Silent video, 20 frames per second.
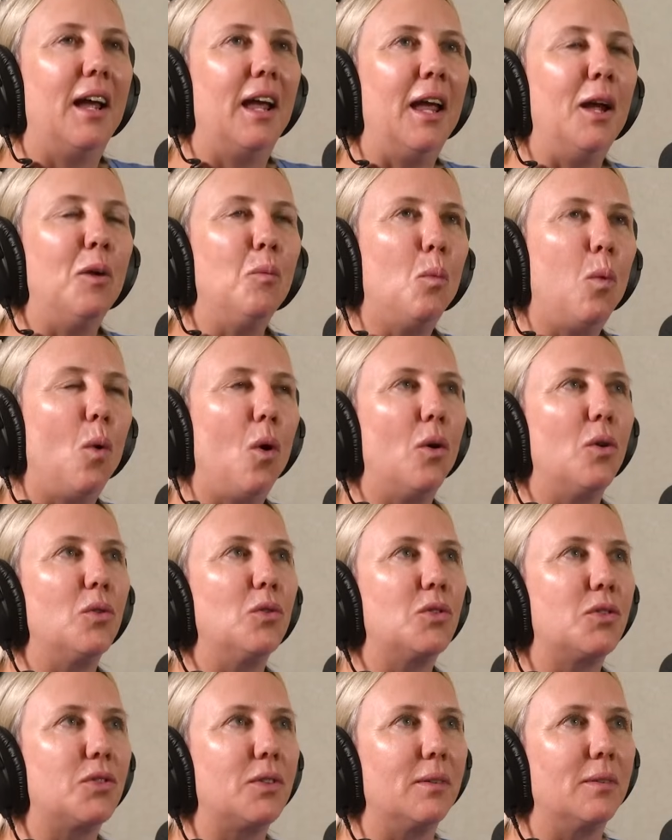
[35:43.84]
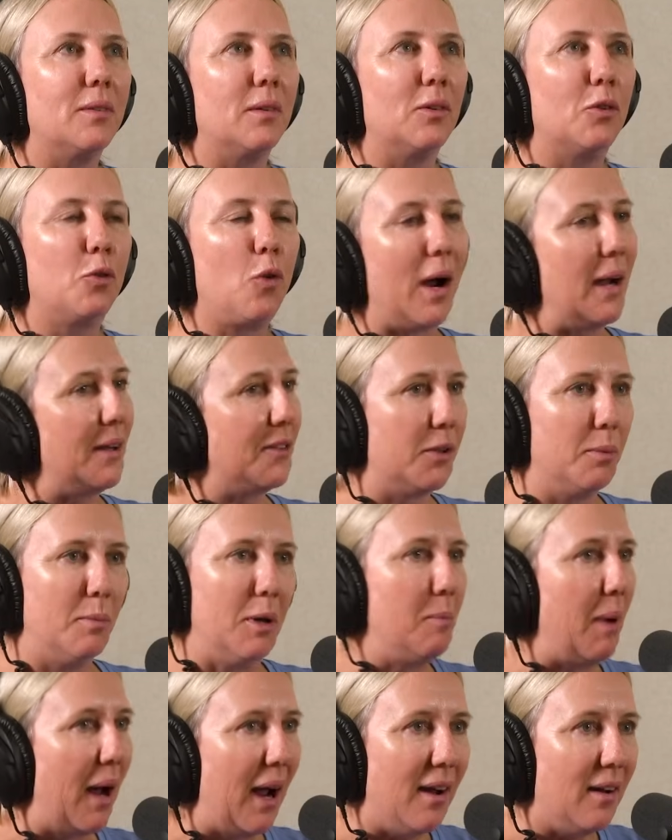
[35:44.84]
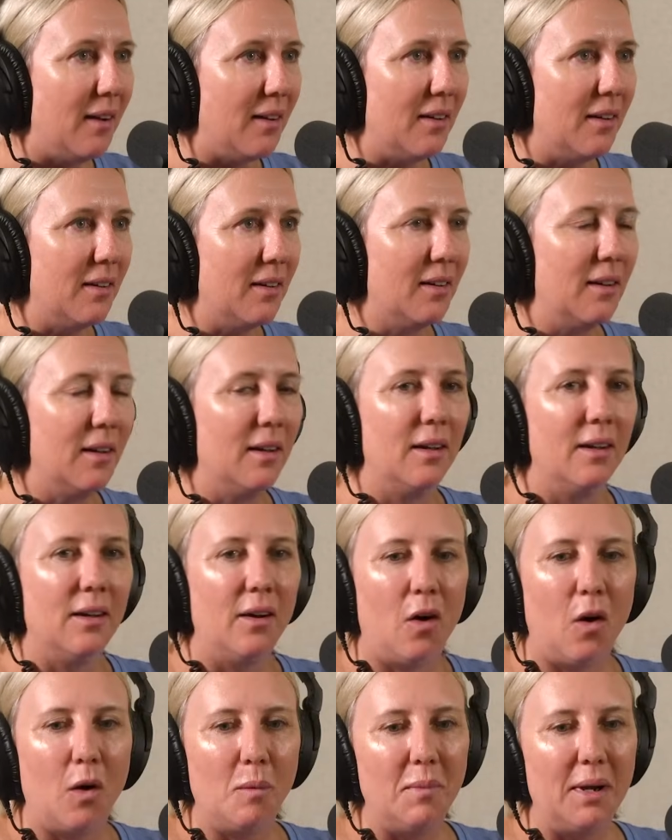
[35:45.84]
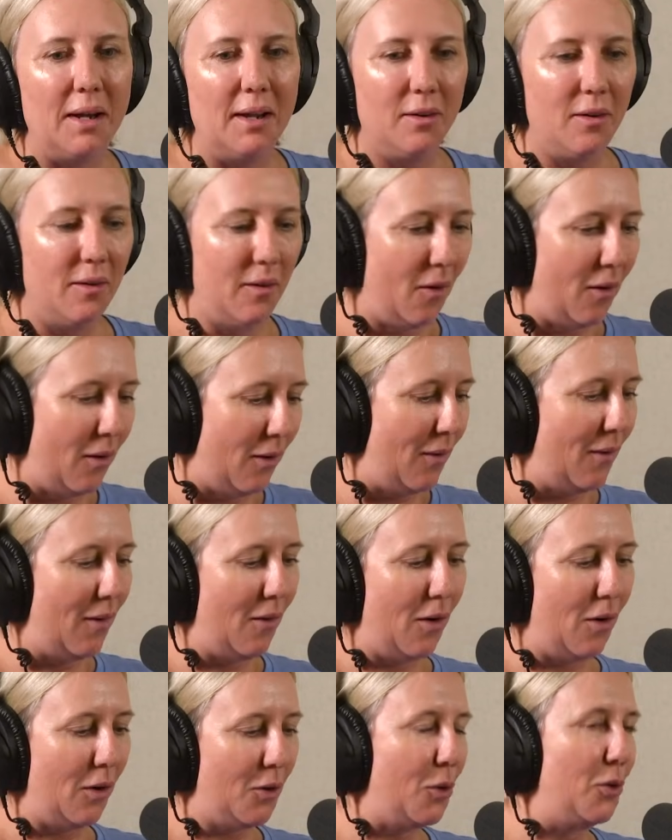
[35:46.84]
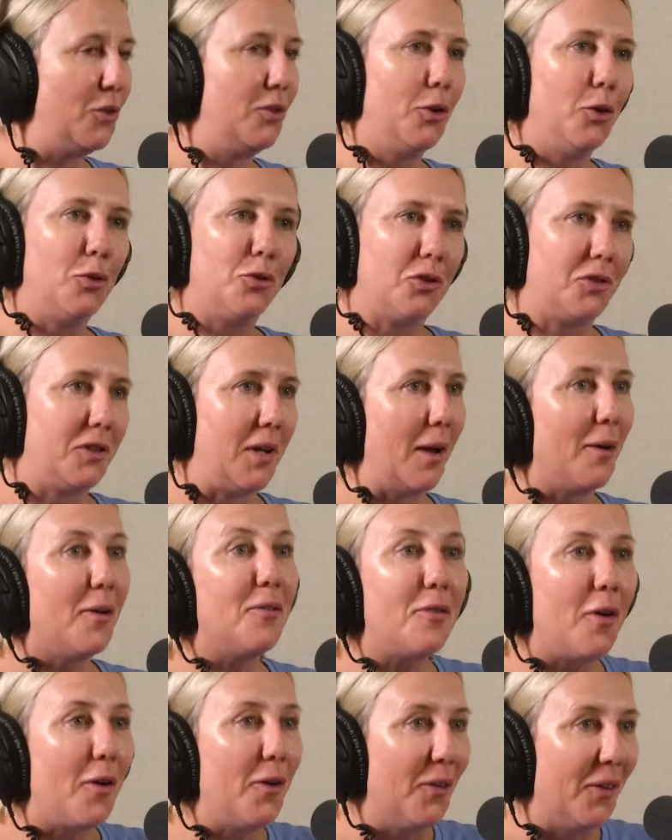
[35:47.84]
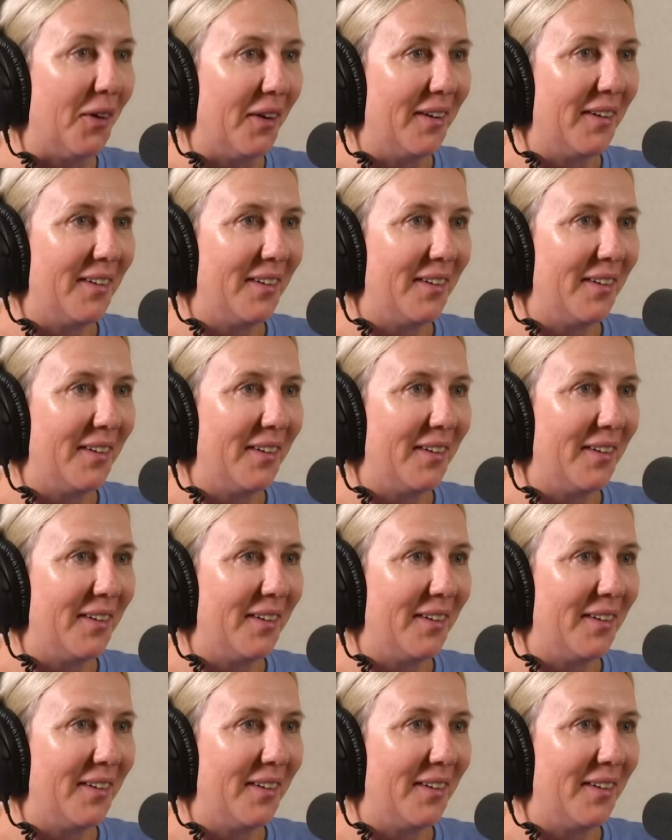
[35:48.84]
It was great to be back. I mean, I could use a telephone.